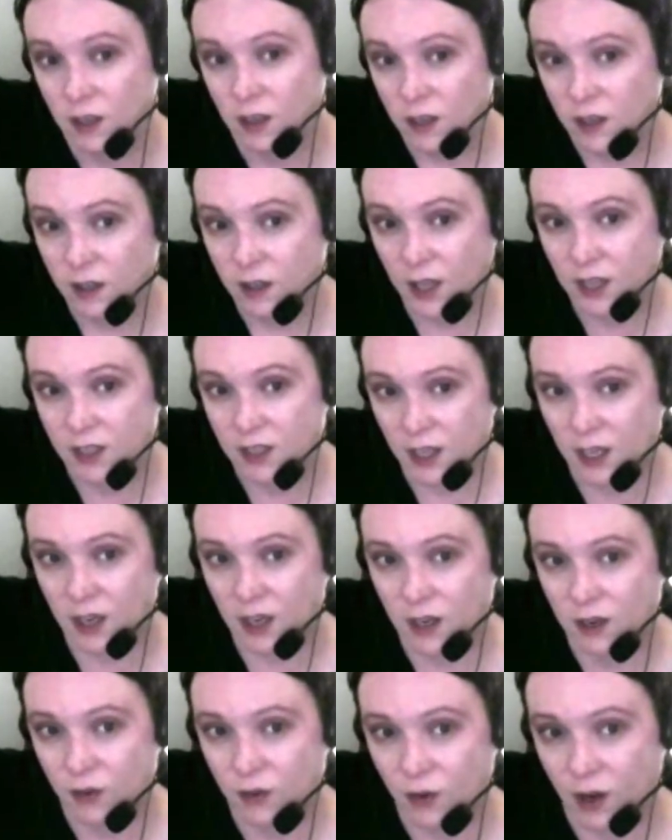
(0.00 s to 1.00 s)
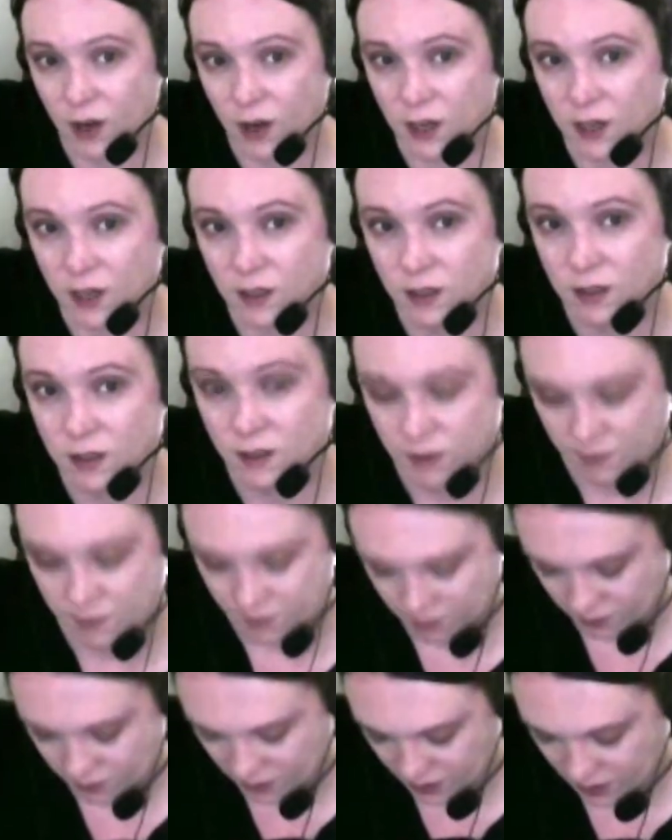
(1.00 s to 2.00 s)
that's in, right?
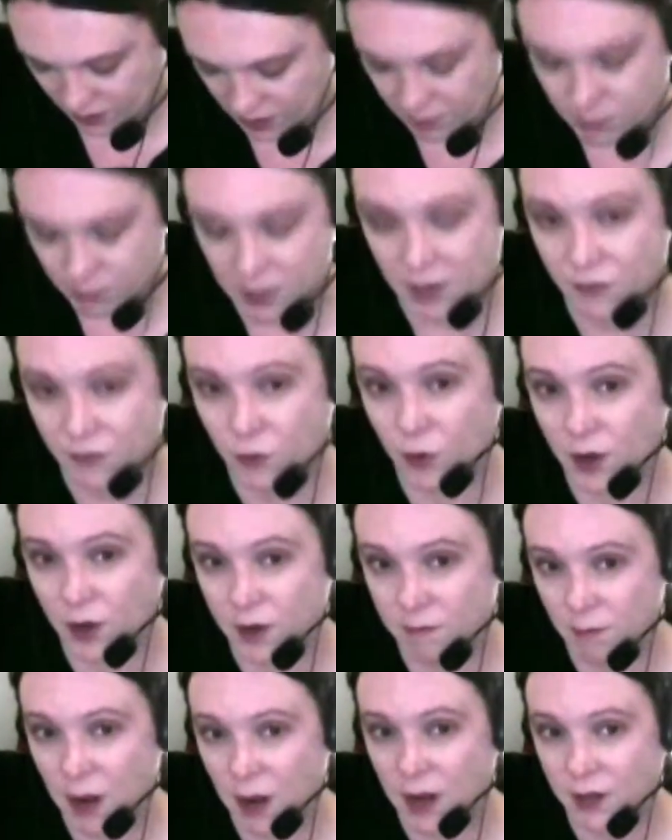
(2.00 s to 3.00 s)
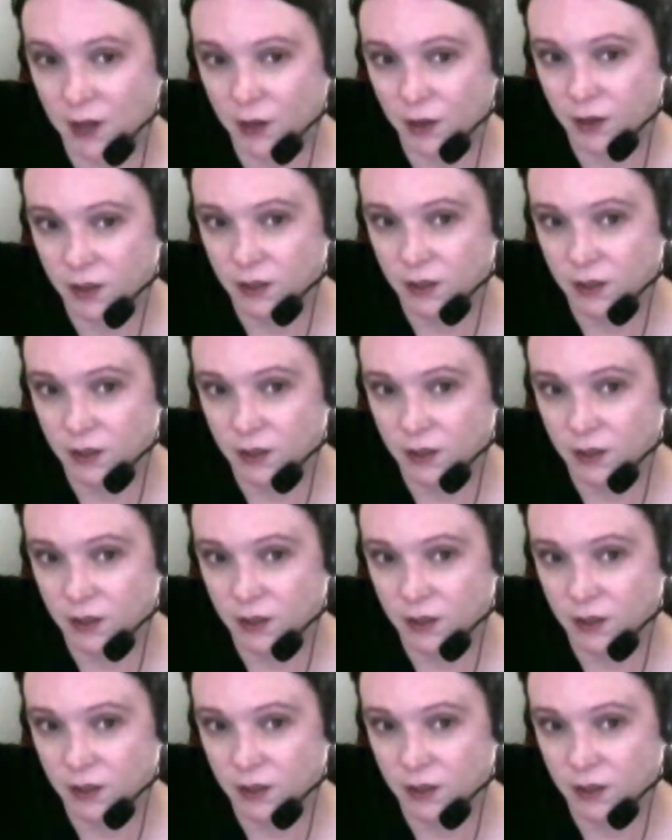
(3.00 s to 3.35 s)
But if we're in minor,